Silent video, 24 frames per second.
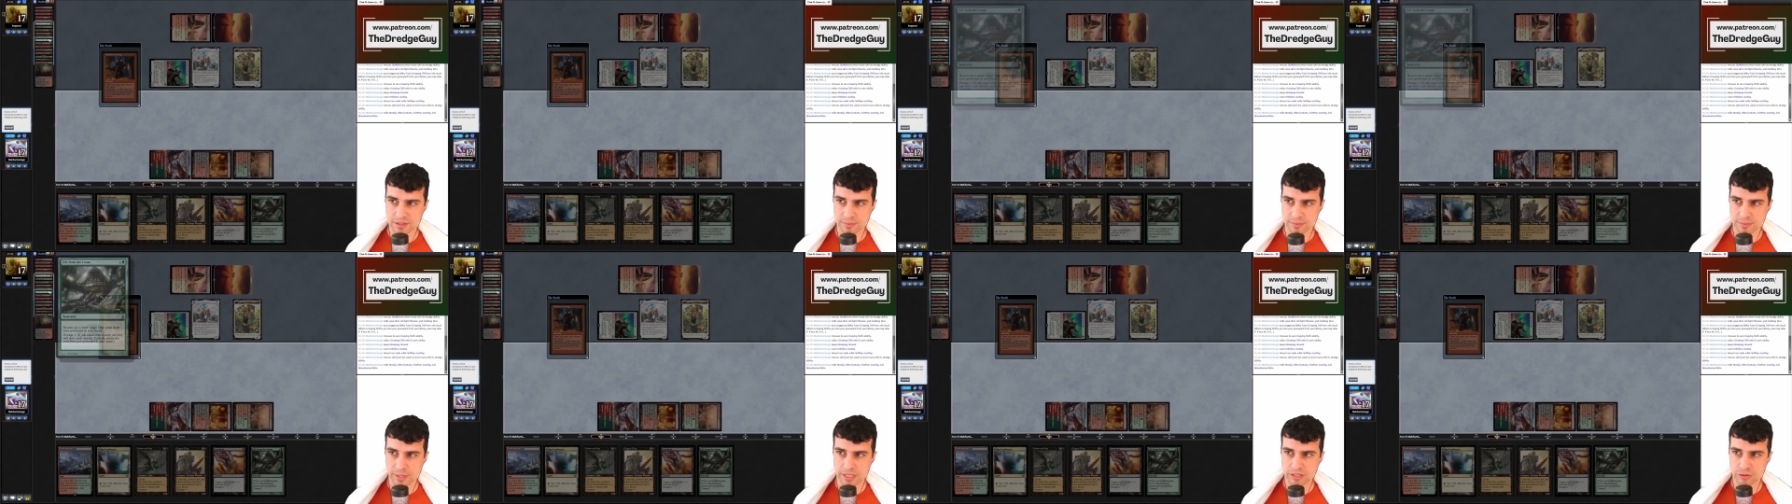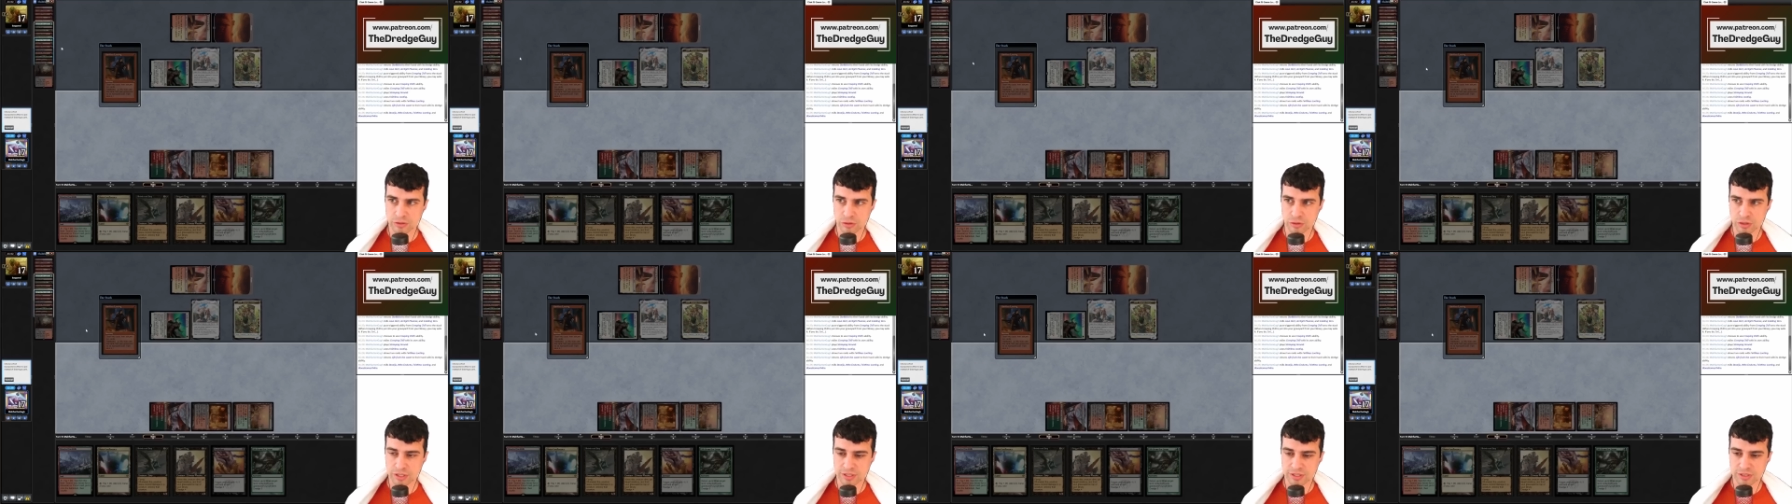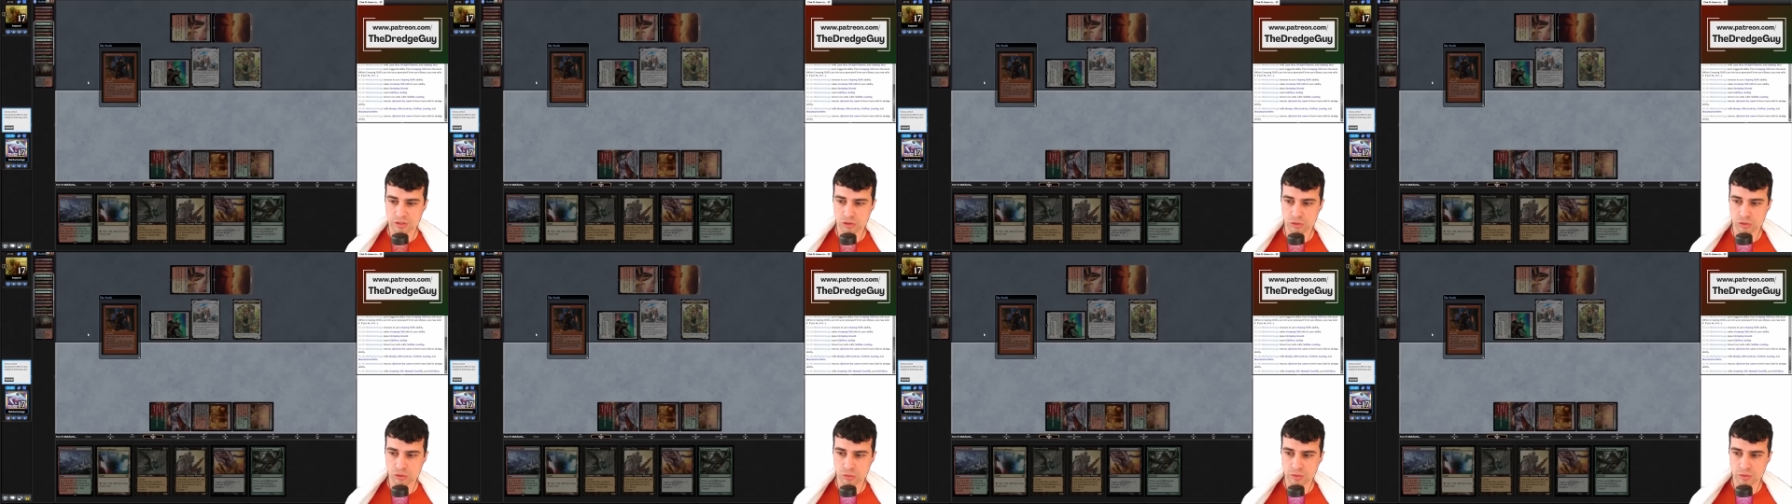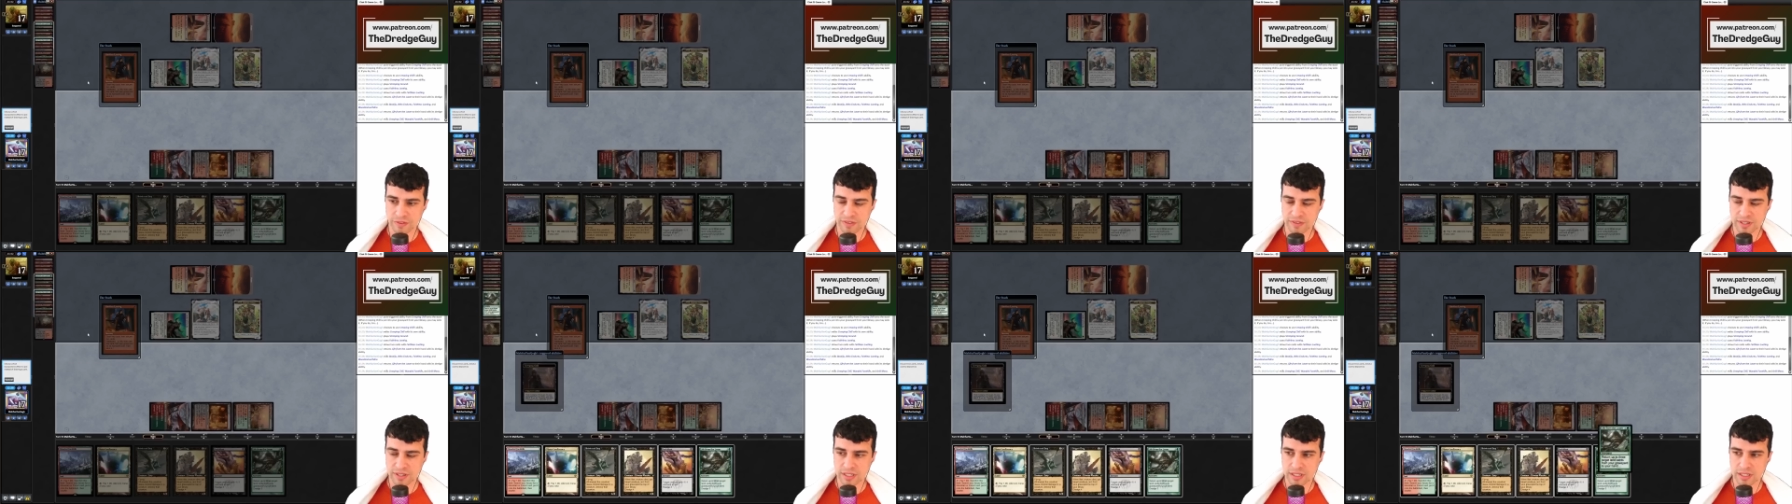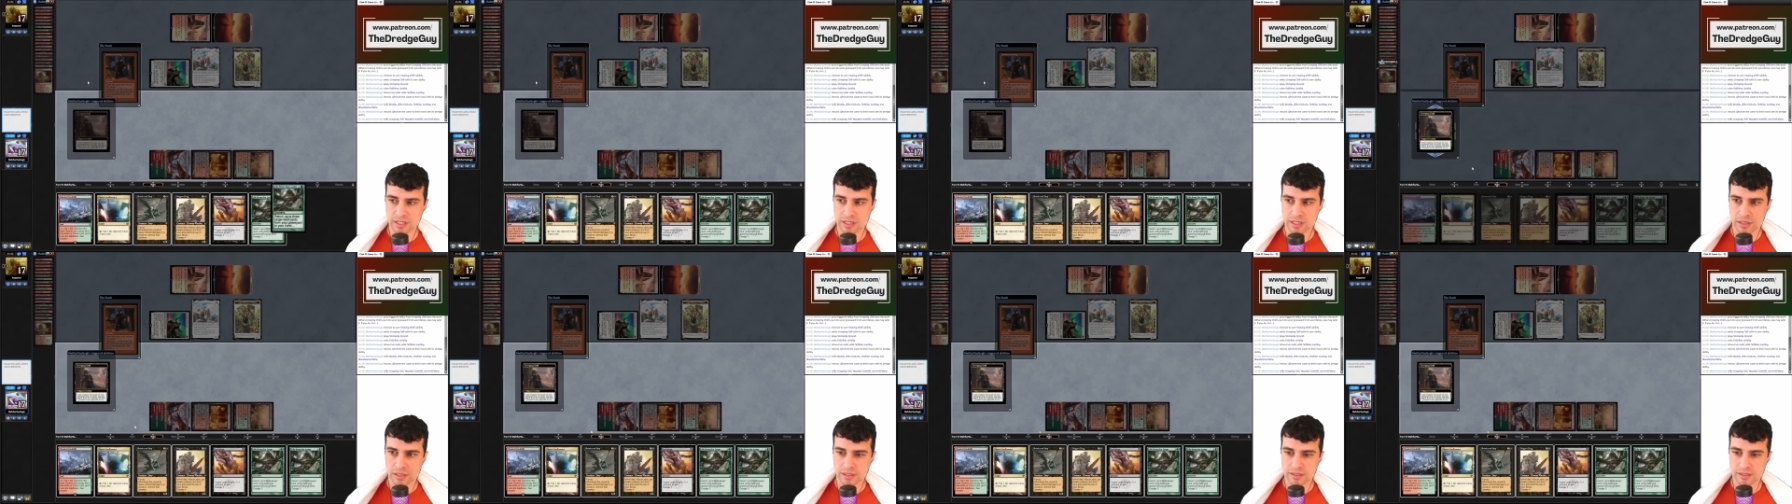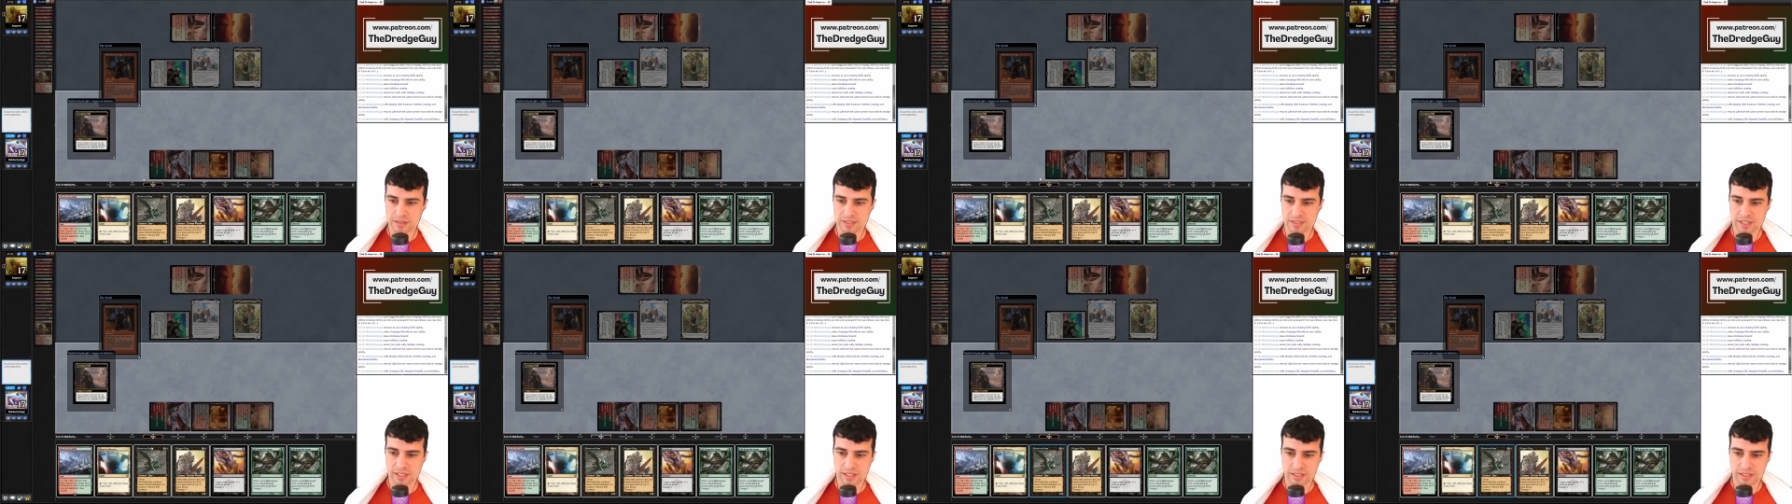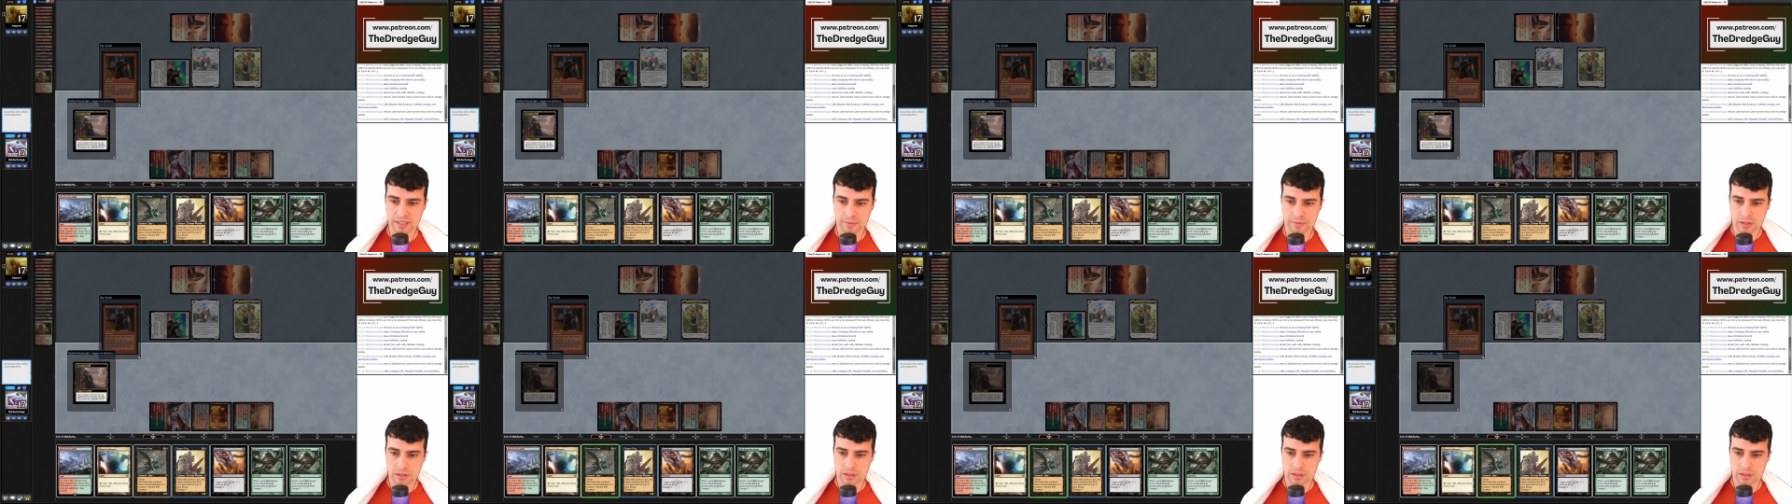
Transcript: better to just do our thing instead.